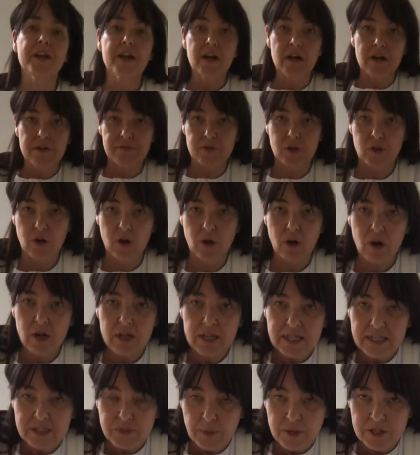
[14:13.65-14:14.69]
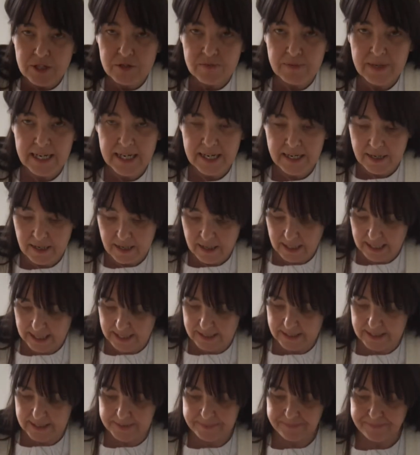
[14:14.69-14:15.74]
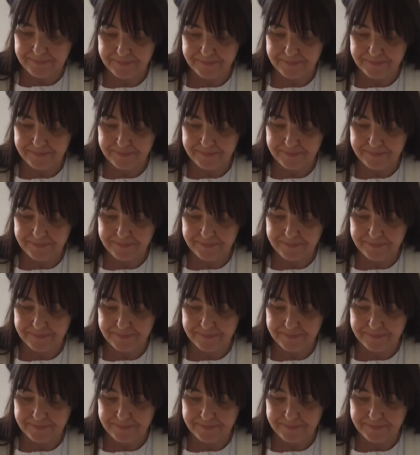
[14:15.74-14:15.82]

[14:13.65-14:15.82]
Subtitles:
I've got, this one's really nice.